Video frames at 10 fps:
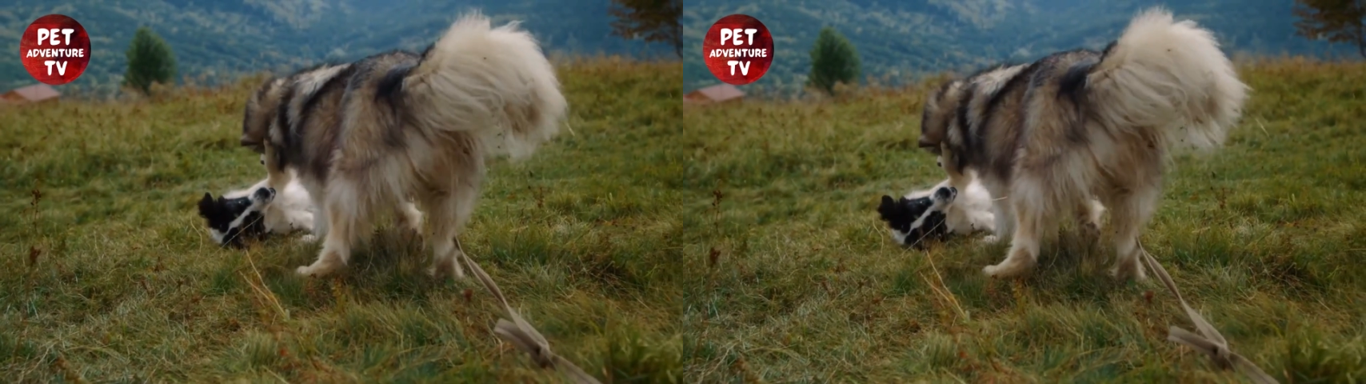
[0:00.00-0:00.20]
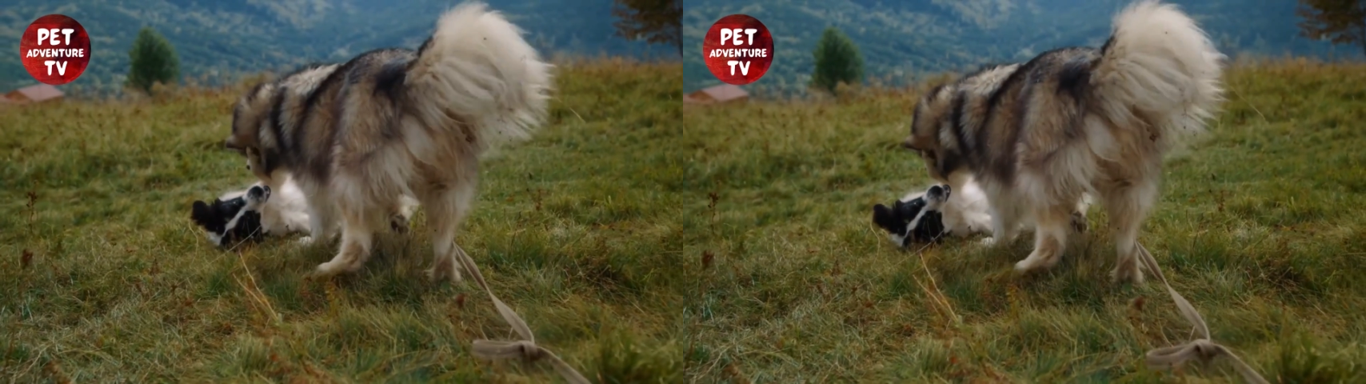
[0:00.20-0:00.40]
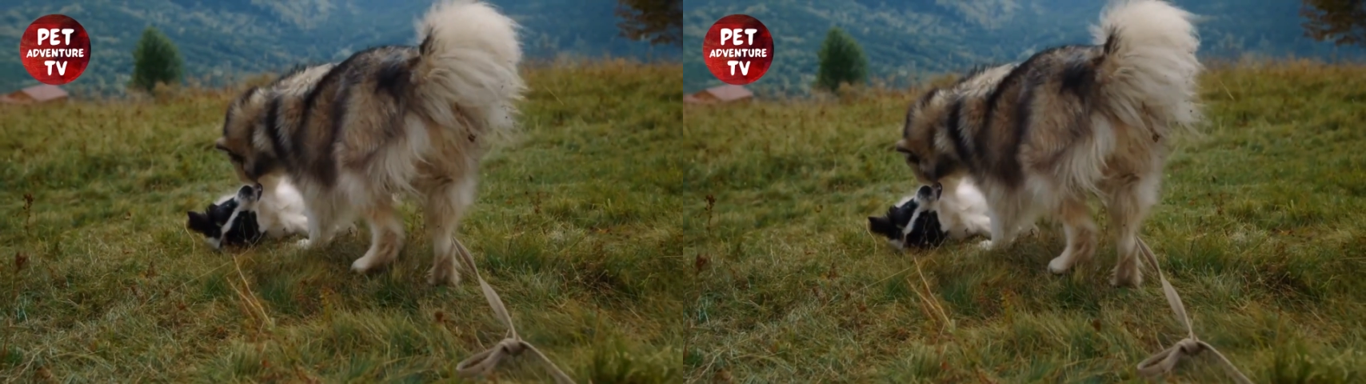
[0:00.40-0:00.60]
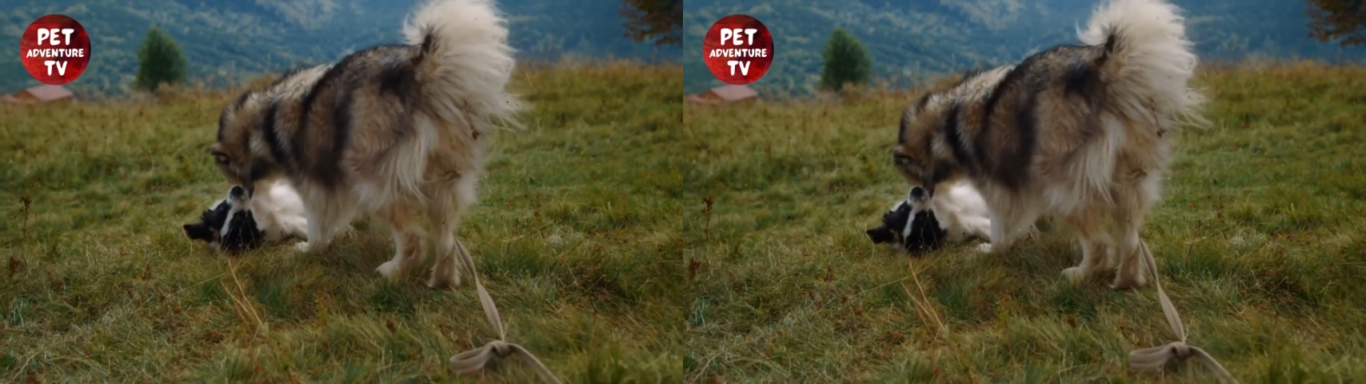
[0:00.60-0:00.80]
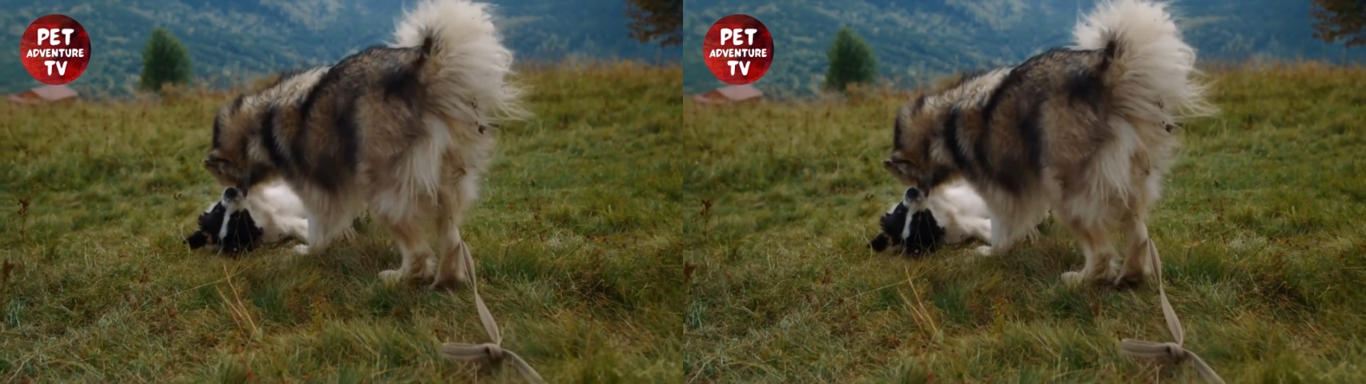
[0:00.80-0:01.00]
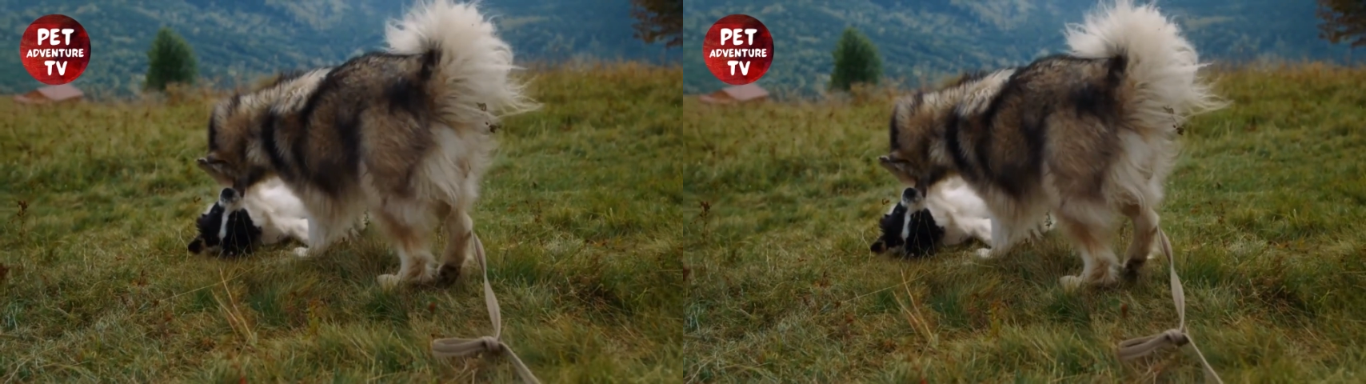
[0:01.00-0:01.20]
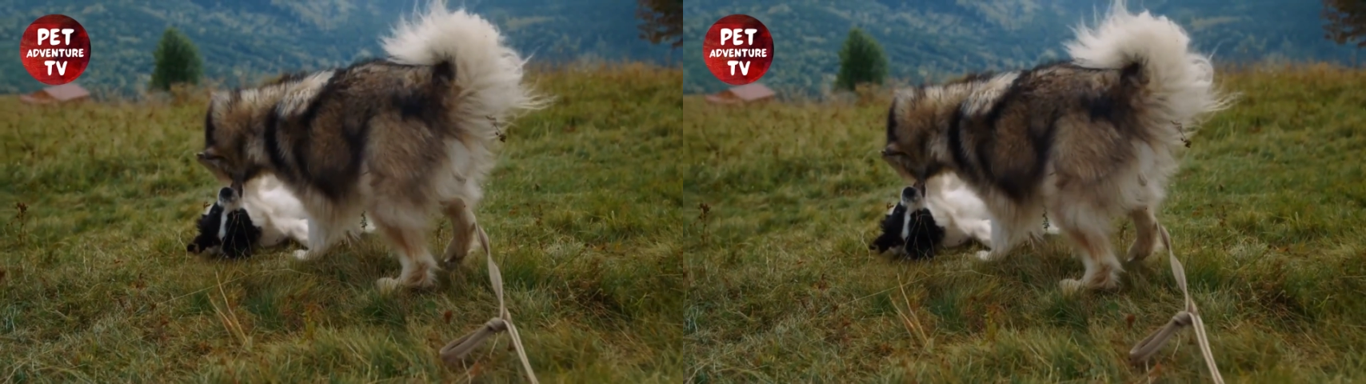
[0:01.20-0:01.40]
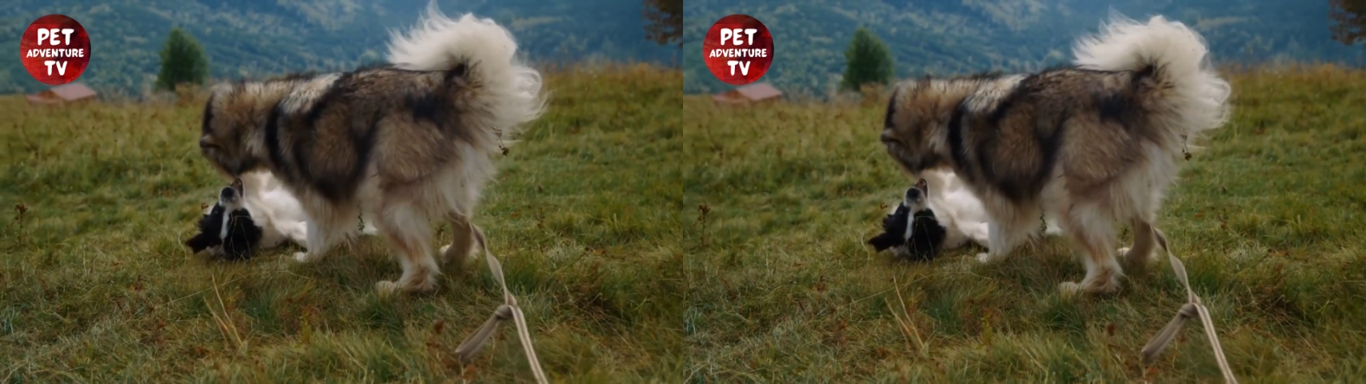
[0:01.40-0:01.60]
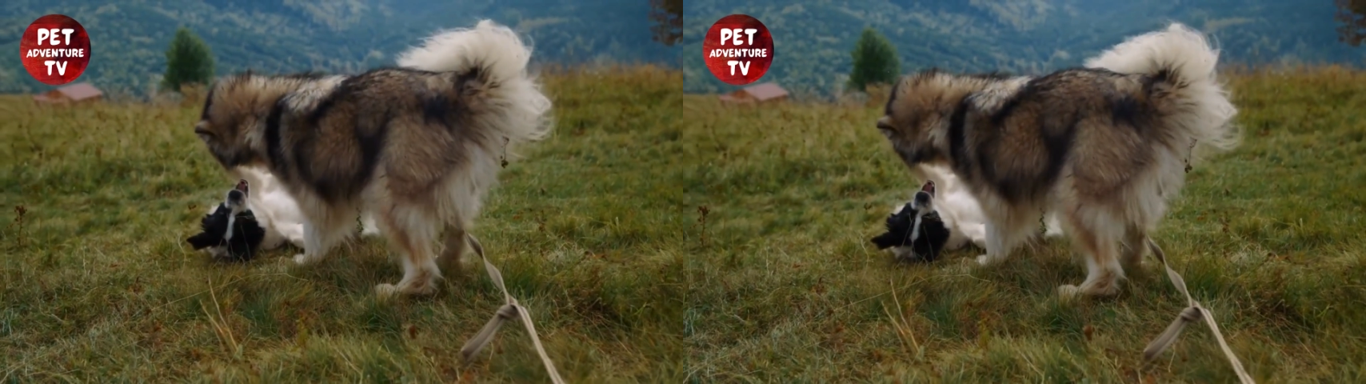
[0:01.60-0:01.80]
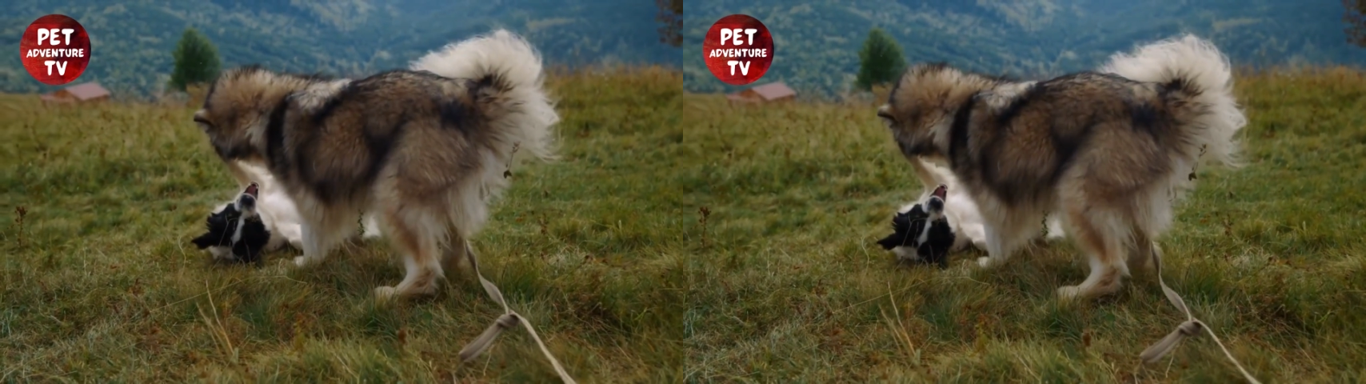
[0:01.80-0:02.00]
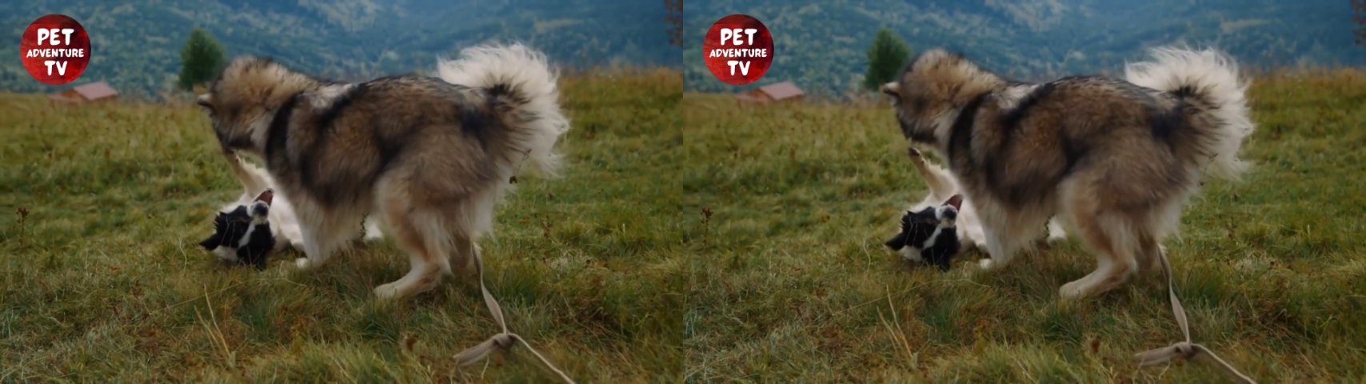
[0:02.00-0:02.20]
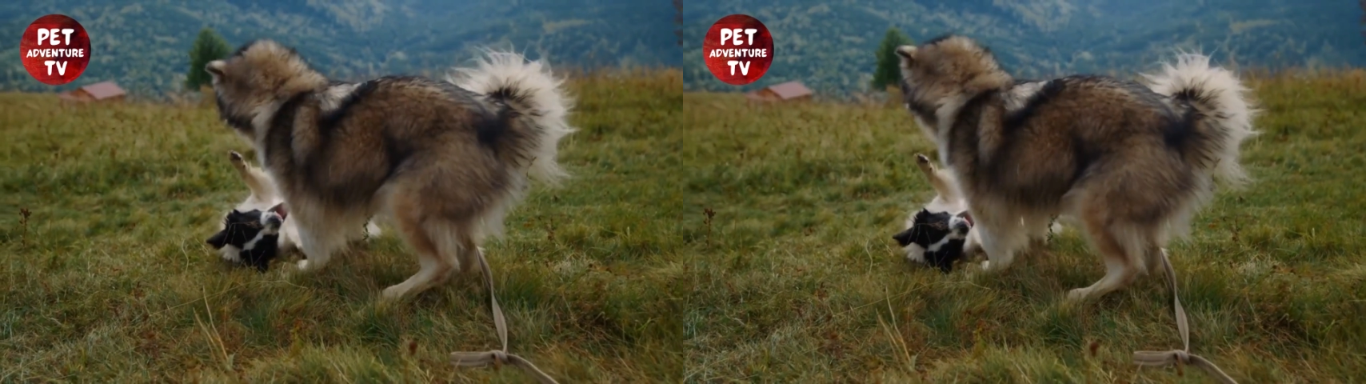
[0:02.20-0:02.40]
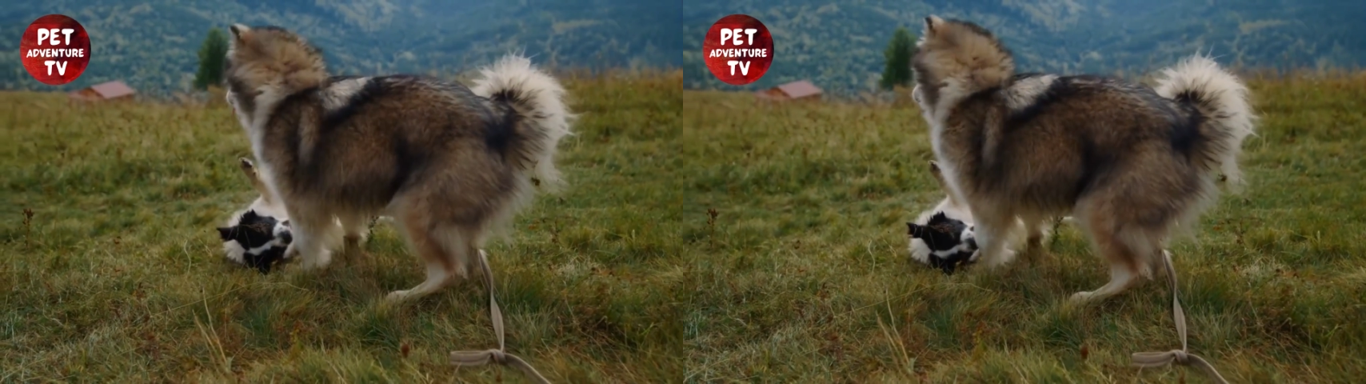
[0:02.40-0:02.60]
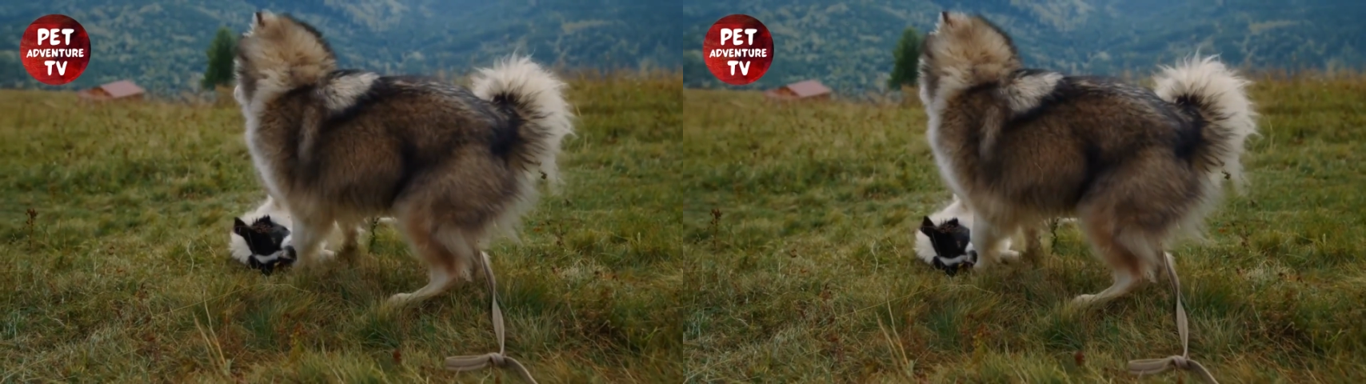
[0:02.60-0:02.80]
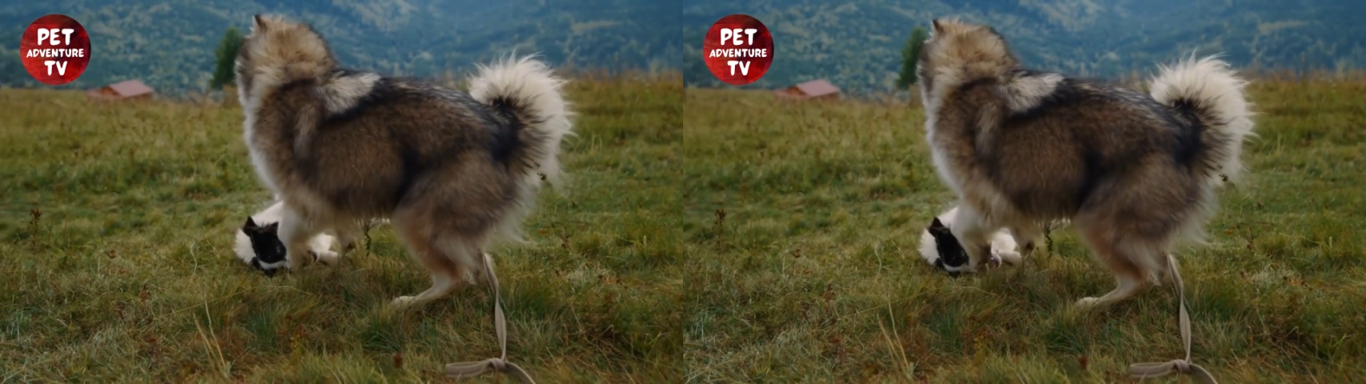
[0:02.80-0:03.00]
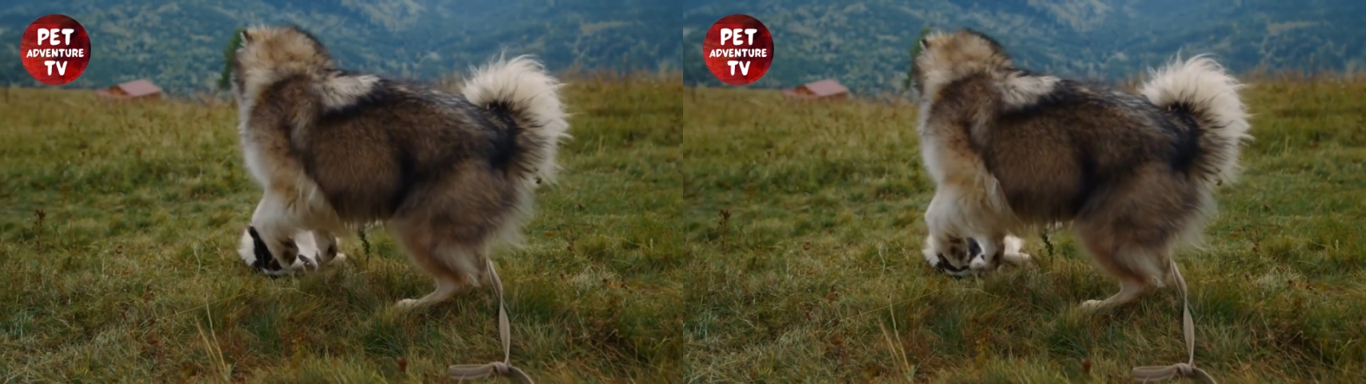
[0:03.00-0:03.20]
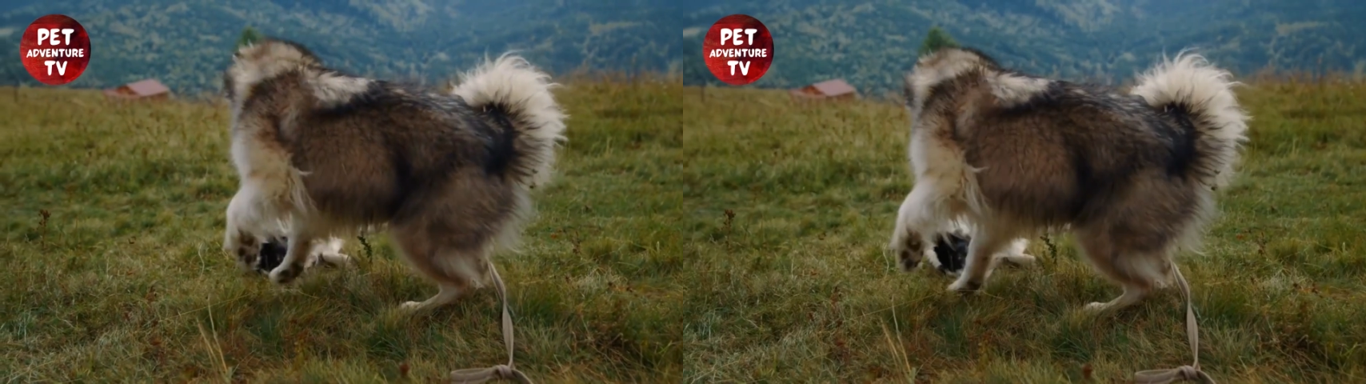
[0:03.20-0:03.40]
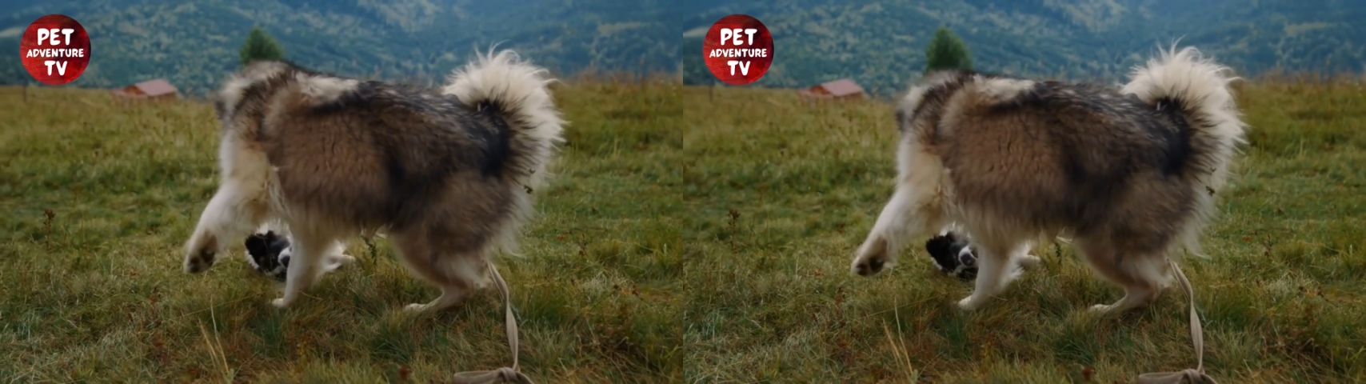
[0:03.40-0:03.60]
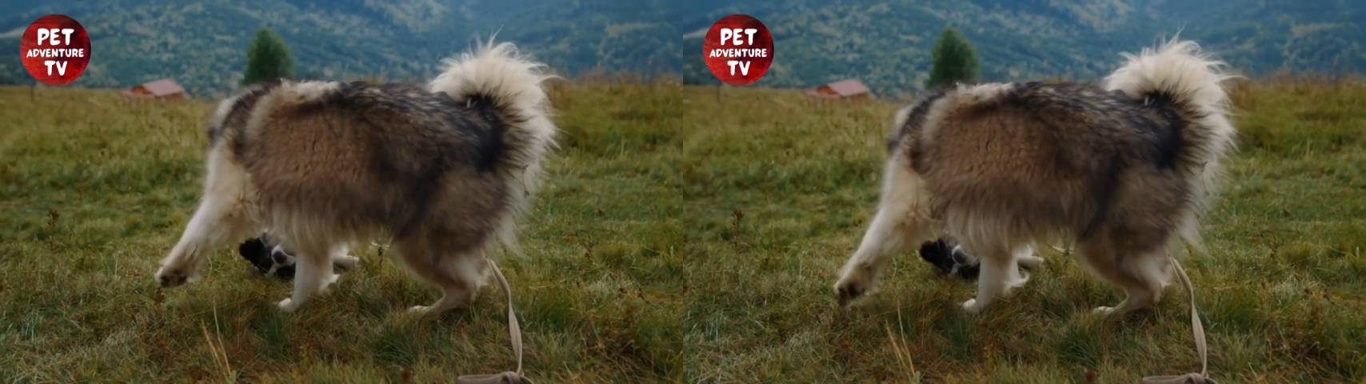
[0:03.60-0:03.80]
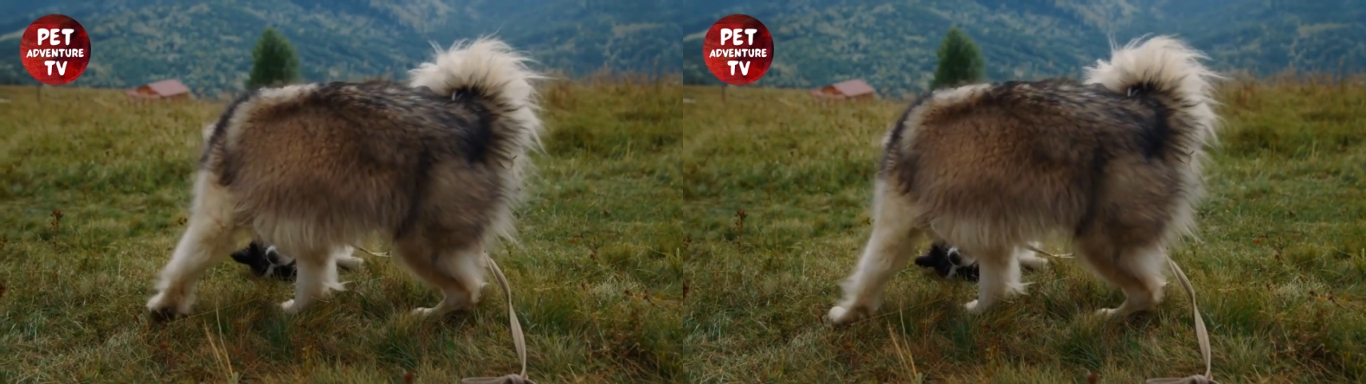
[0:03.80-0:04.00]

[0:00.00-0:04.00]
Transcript: Nobody's mouth can be seen.